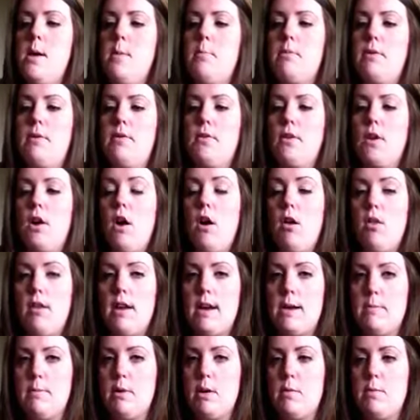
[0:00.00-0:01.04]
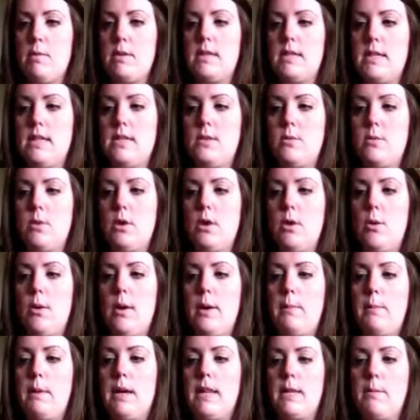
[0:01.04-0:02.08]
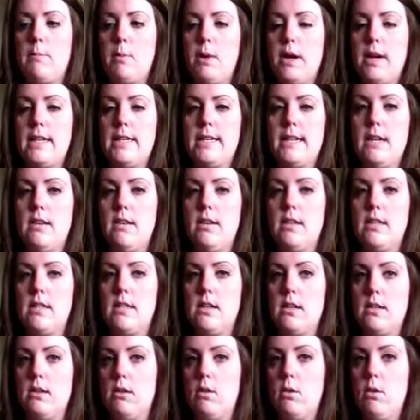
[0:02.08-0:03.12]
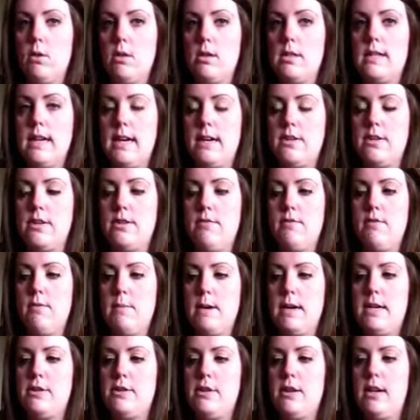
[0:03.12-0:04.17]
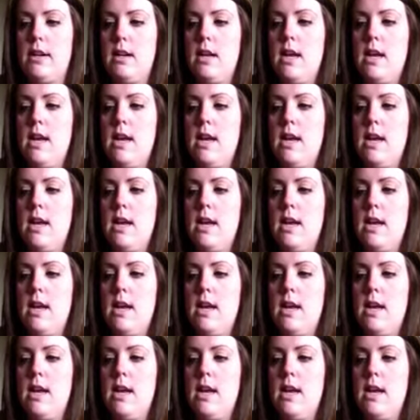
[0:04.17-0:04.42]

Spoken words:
but for online purposes we're going by the breakdown list on the course section information.